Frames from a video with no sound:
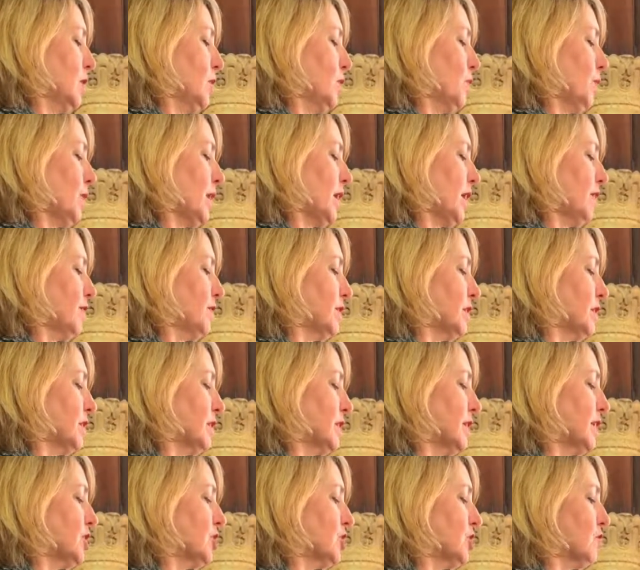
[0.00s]
we have
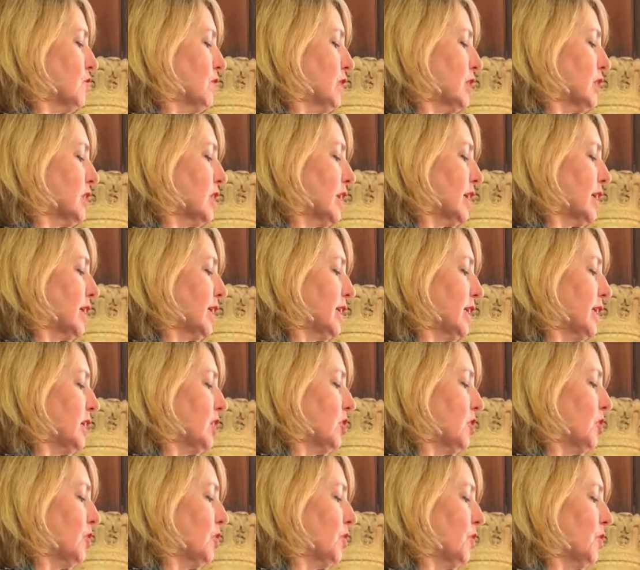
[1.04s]
stationary cycling,
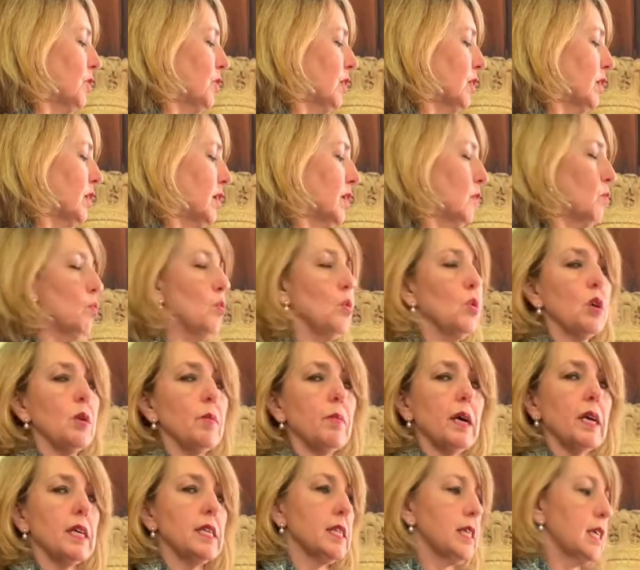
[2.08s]
yoga and
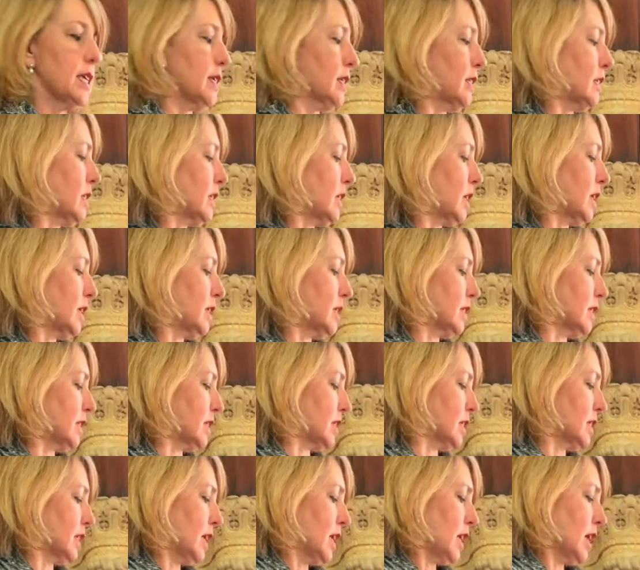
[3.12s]
water-based
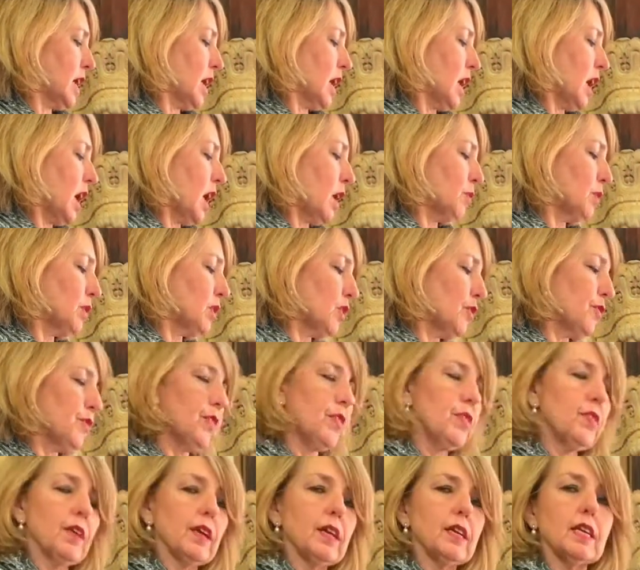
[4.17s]
exercises. I would
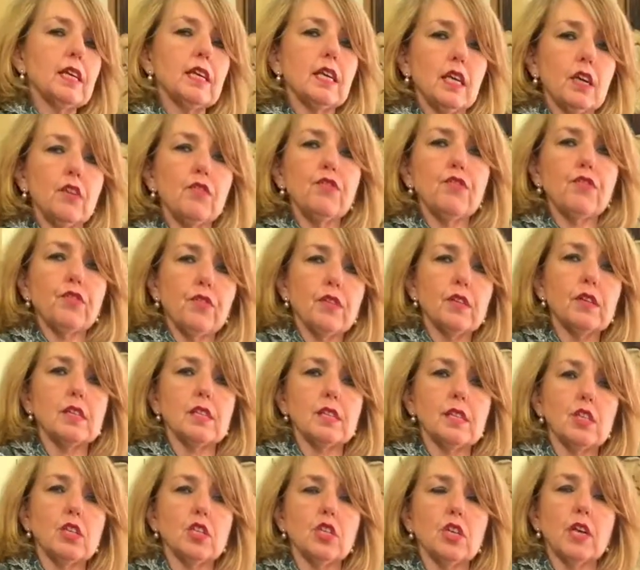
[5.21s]
often then give the
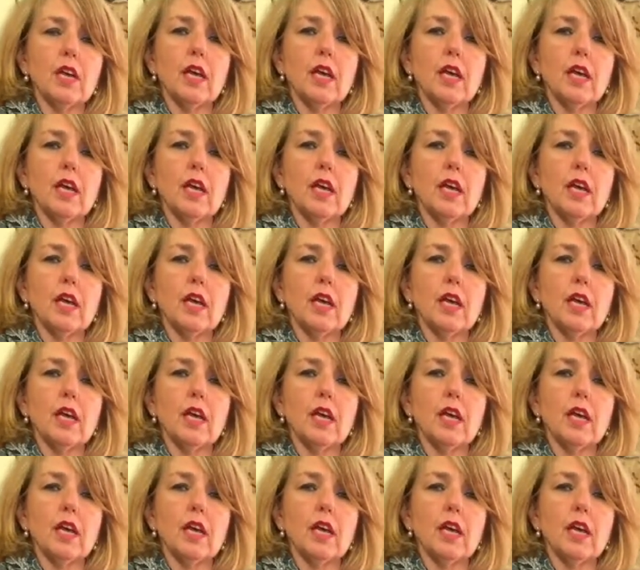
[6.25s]
decision